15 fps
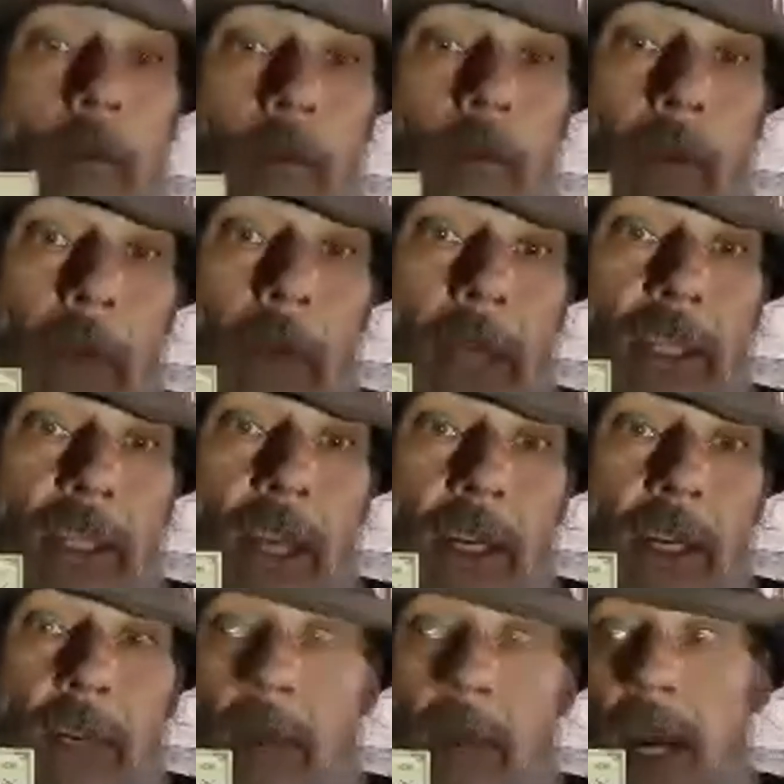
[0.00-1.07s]
my son,
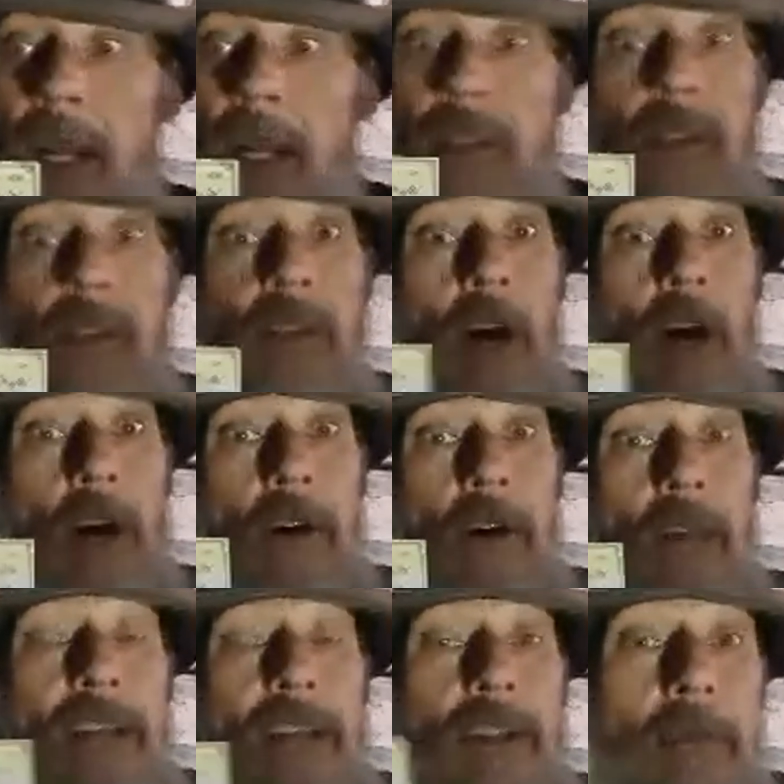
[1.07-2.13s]
and my daughter,
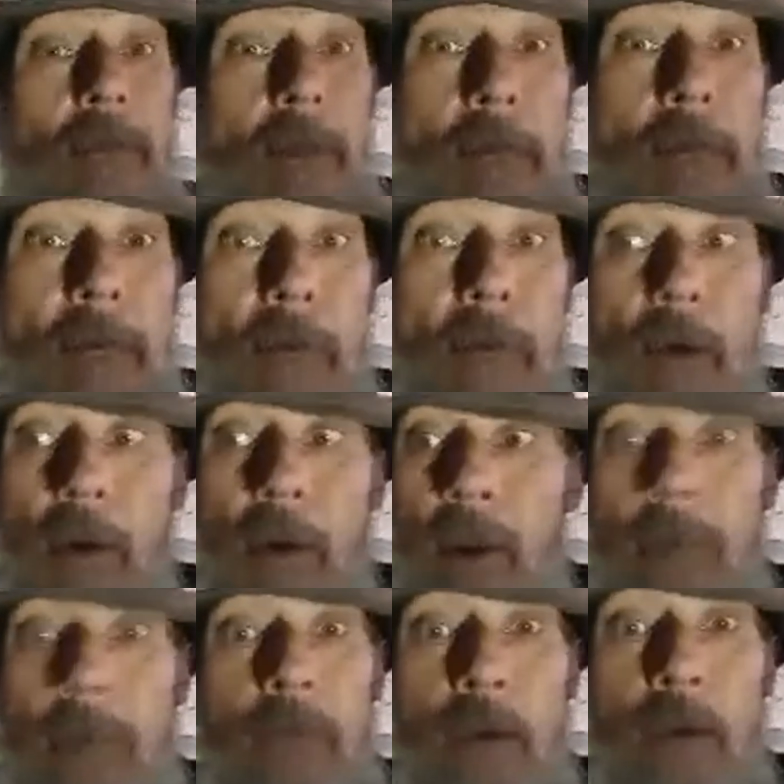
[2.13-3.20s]
that's 3 people.
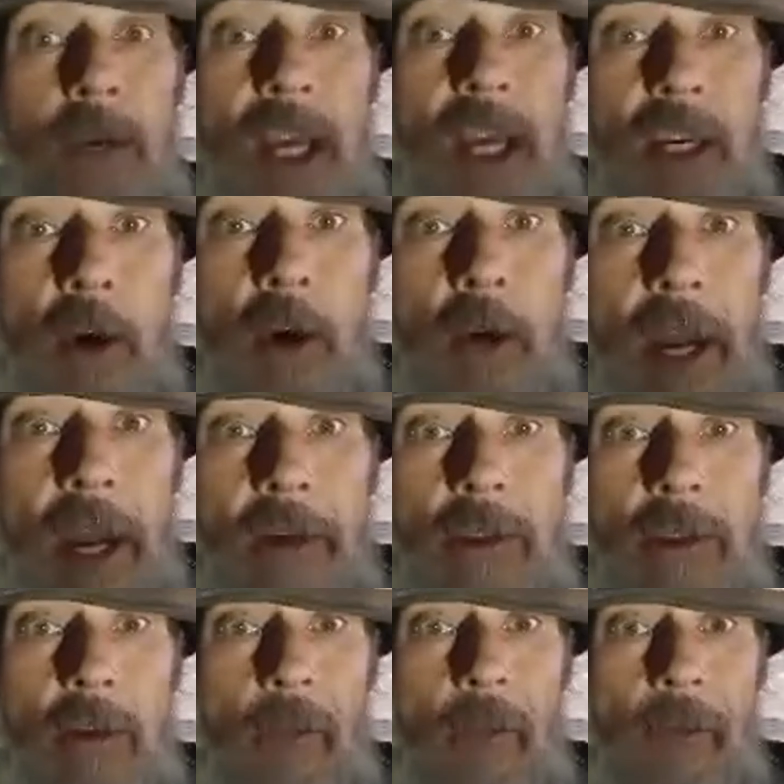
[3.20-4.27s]
You can't
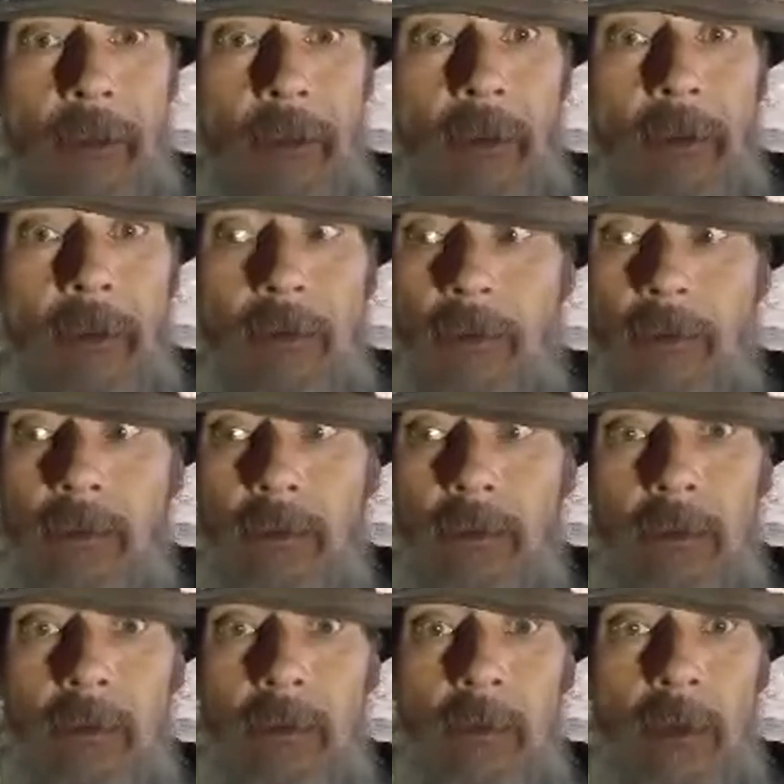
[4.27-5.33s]
co-counsel.
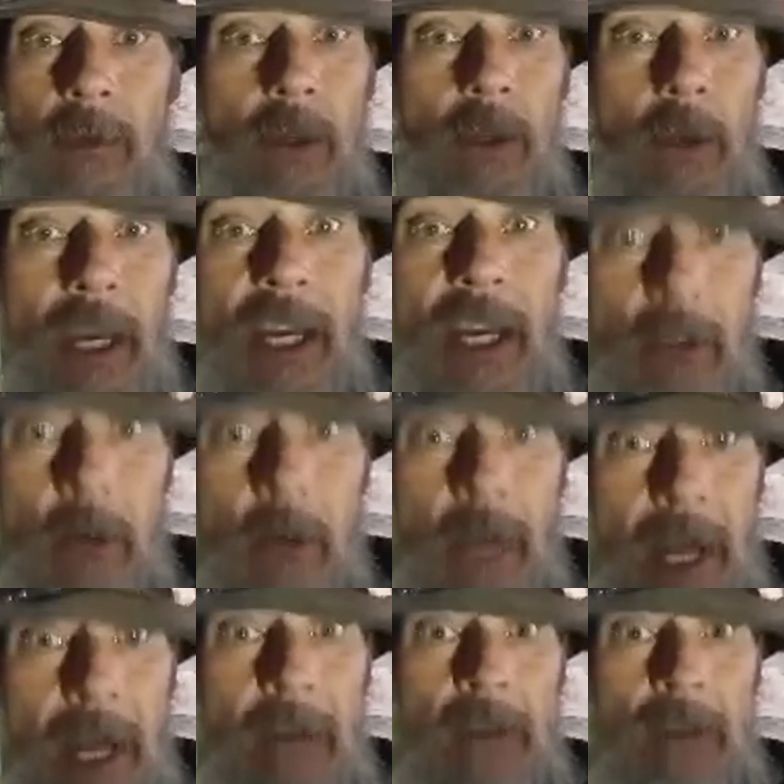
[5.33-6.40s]
You can't
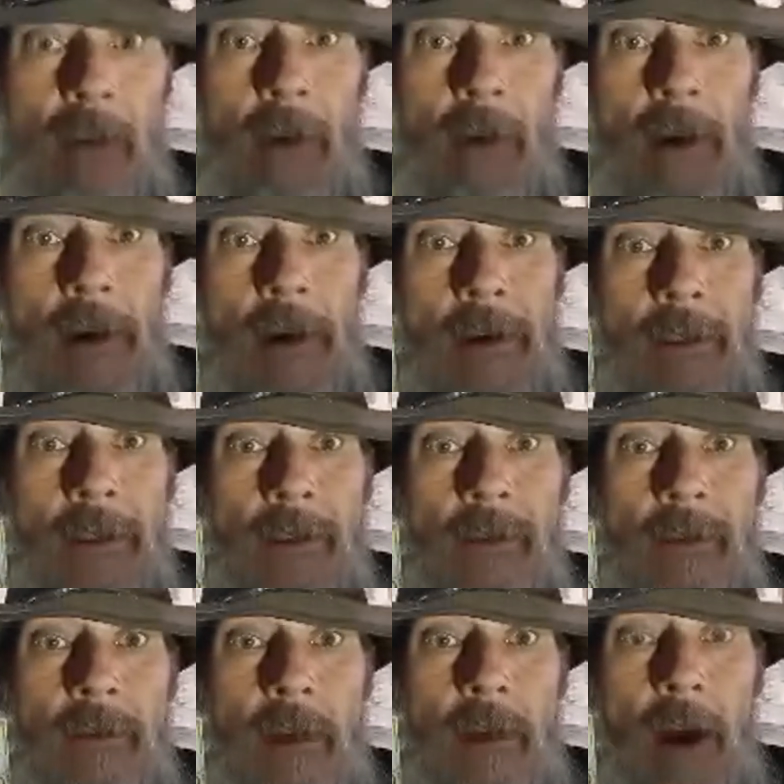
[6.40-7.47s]
co-counsel
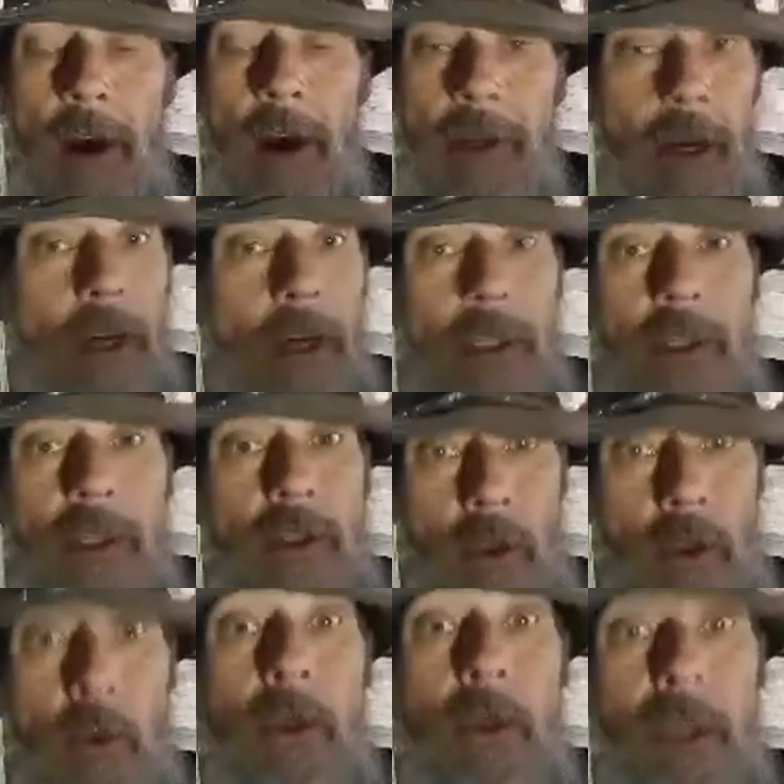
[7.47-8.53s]
on a
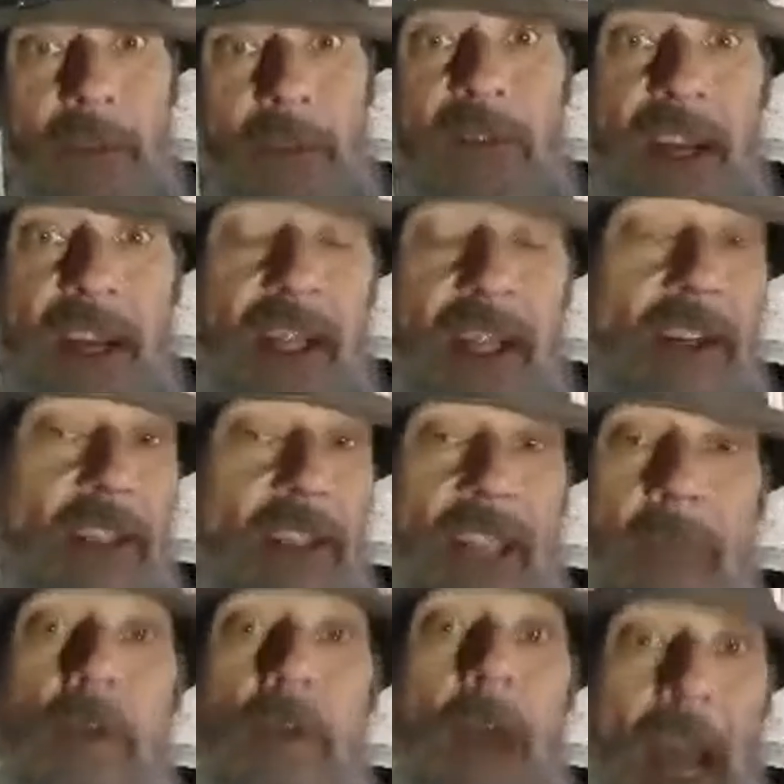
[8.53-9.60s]
dueling defendant on the same.
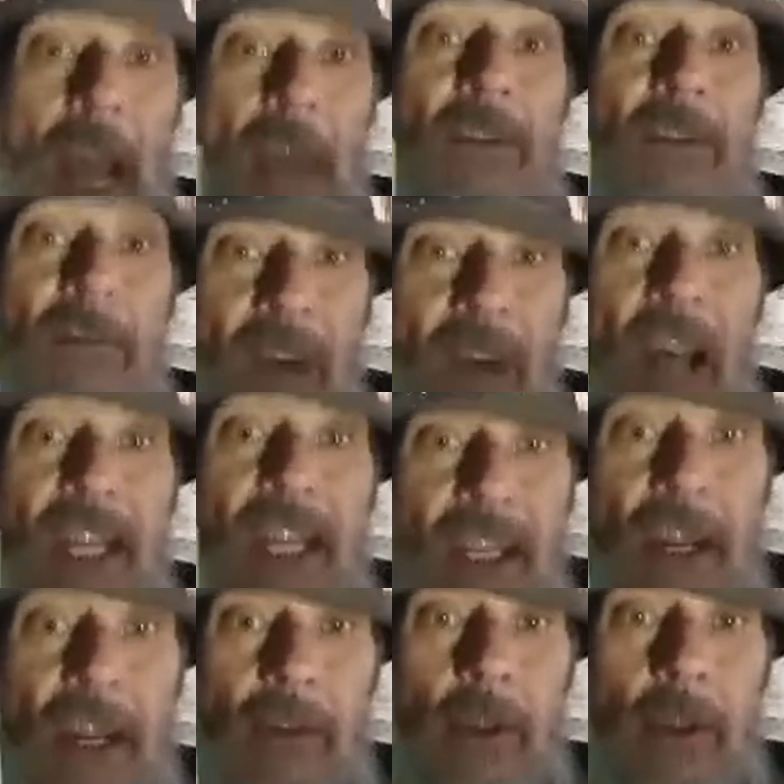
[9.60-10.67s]
You have to find
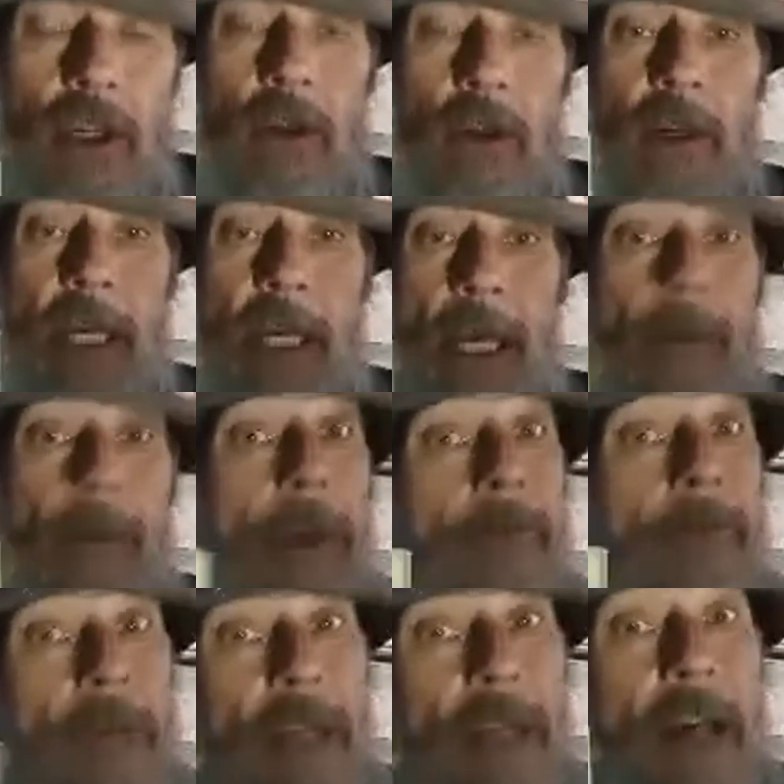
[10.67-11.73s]
another attorney, and they
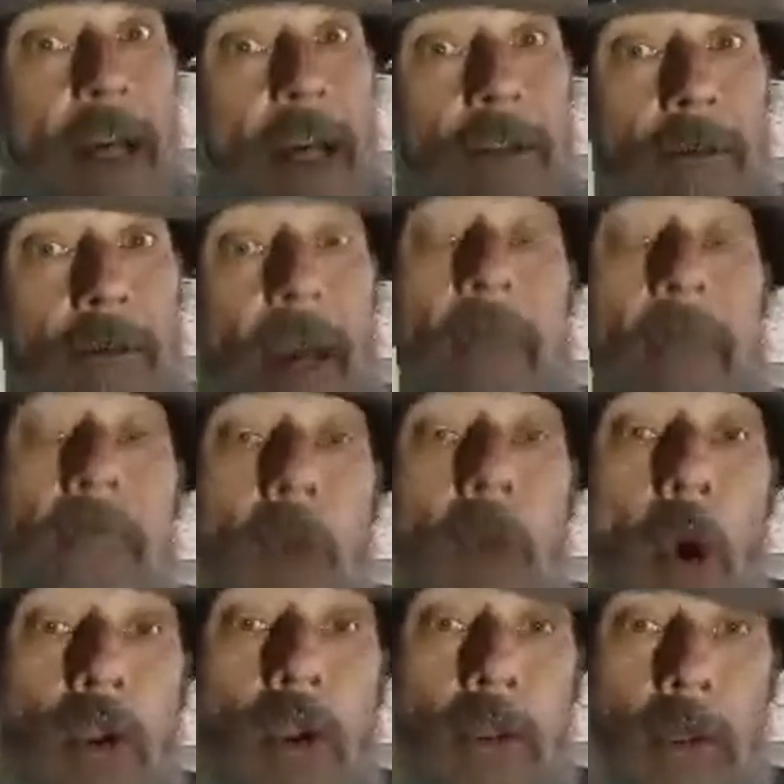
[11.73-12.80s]
did not do that
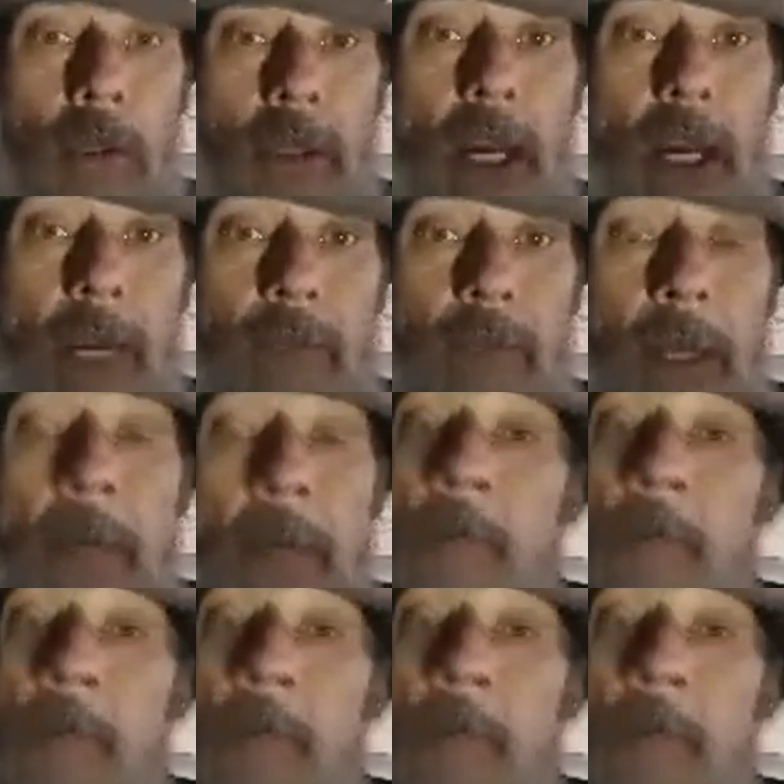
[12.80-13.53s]
multiple times.